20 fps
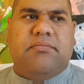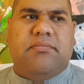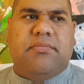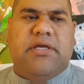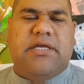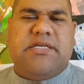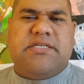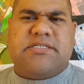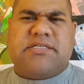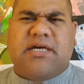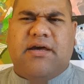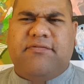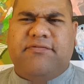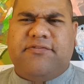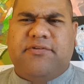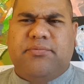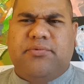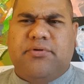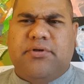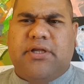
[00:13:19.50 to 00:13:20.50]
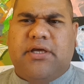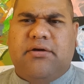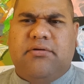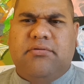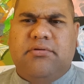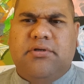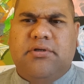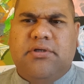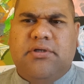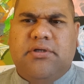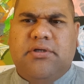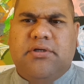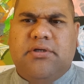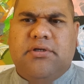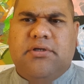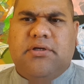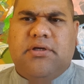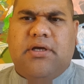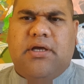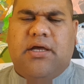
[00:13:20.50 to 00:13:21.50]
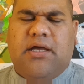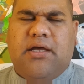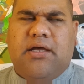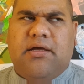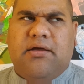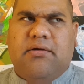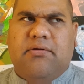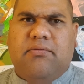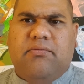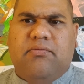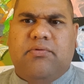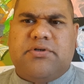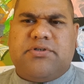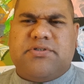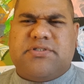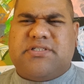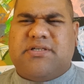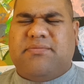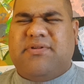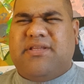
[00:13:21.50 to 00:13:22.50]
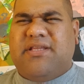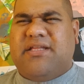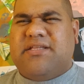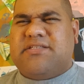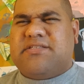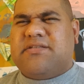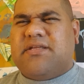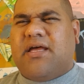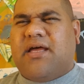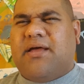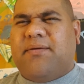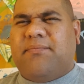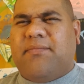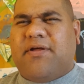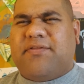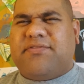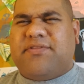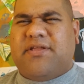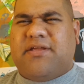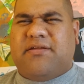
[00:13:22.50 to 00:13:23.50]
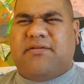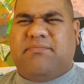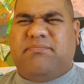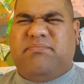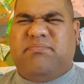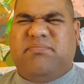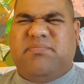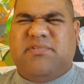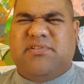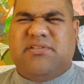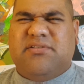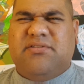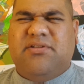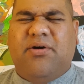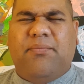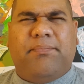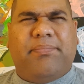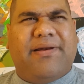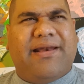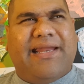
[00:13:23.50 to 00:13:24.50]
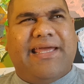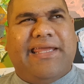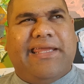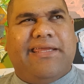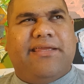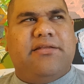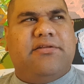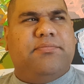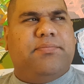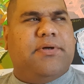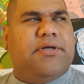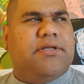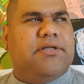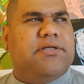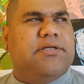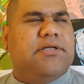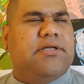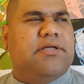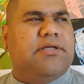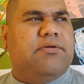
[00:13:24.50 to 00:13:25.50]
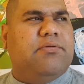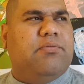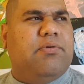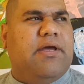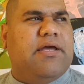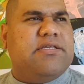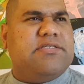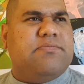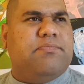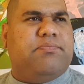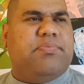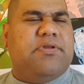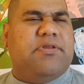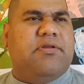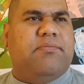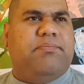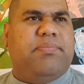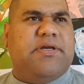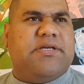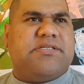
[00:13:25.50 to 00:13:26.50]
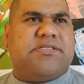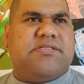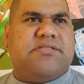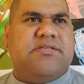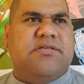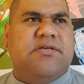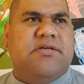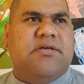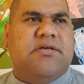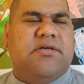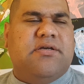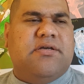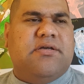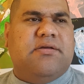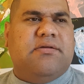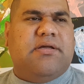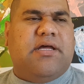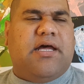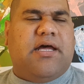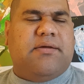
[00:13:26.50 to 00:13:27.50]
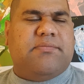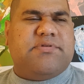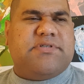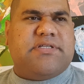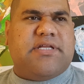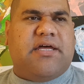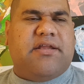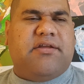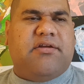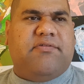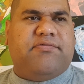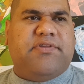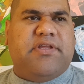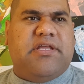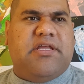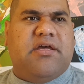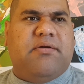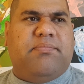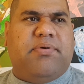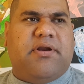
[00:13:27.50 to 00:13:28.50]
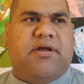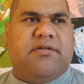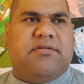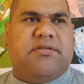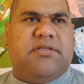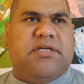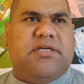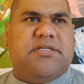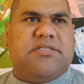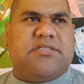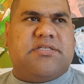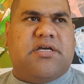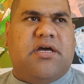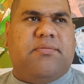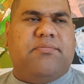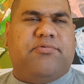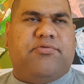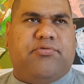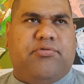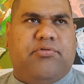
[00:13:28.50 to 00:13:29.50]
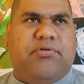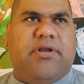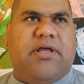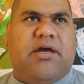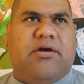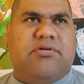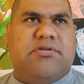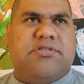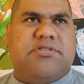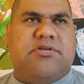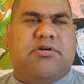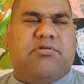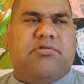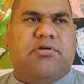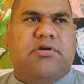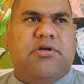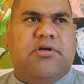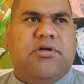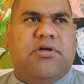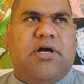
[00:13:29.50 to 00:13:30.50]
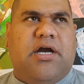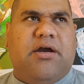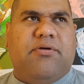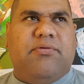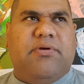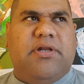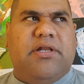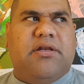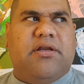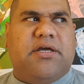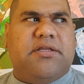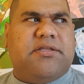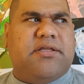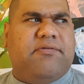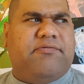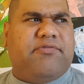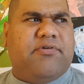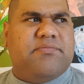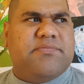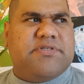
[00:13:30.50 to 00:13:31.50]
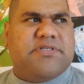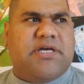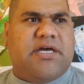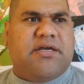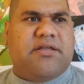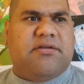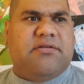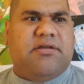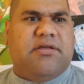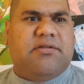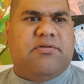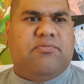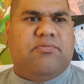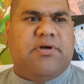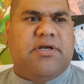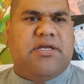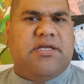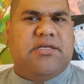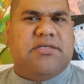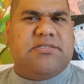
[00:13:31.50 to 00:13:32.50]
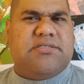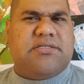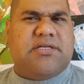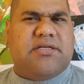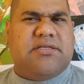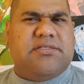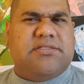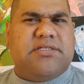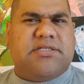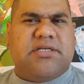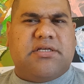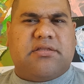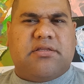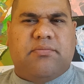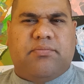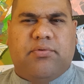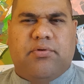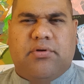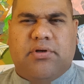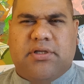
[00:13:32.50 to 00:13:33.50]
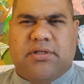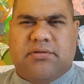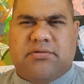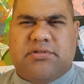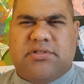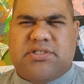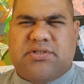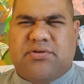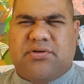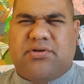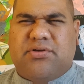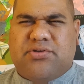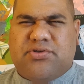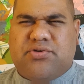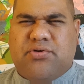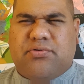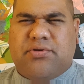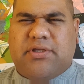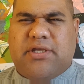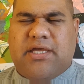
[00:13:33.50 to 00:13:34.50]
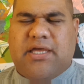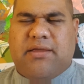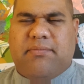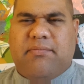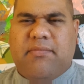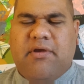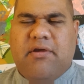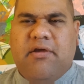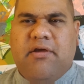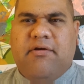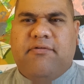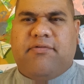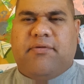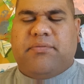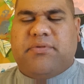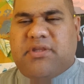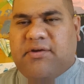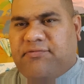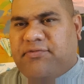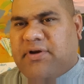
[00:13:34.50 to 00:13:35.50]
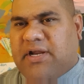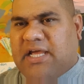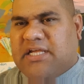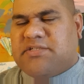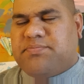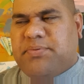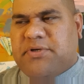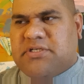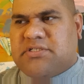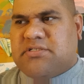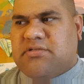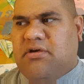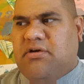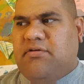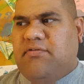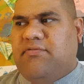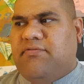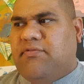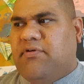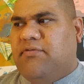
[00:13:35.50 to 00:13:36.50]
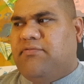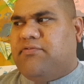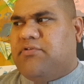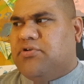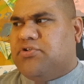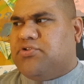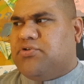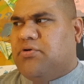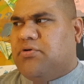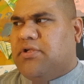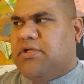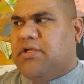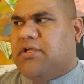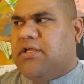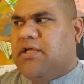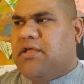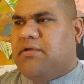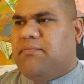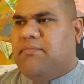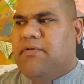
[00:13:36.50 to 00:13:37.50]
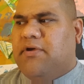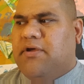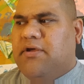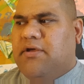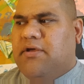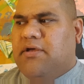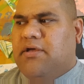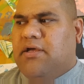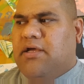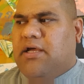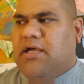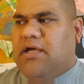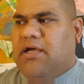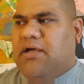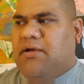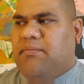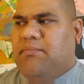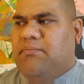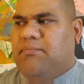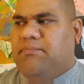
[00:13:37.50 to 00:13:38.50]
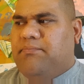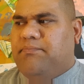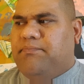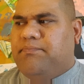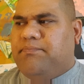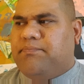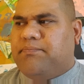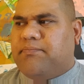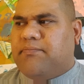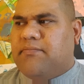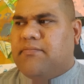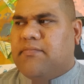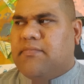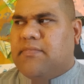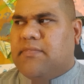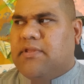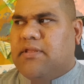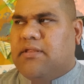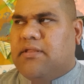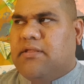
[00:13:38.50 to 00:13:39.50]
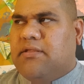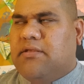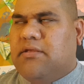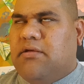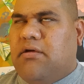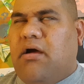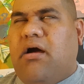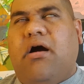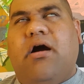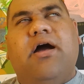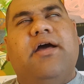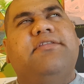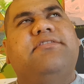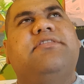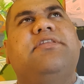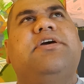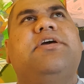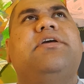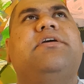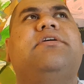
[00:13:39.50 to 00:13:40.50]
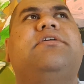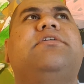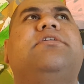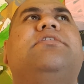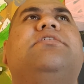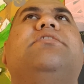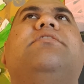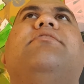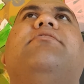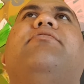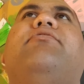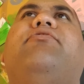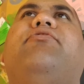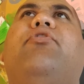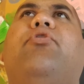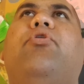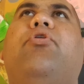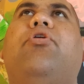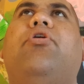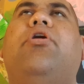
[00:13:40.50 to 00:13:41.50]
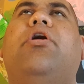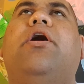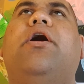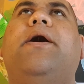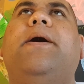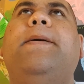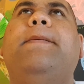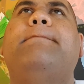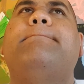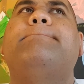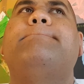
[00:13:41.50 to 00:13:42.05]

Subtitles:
he's comfortable now, which was something that's I think not plagued, but it hasn't been the best starting off the year, but I think it's come through now, and so I really like that from Zahn and the way he's starting to kick the ball and sort of control the game from different aspects of controlling a game. I think for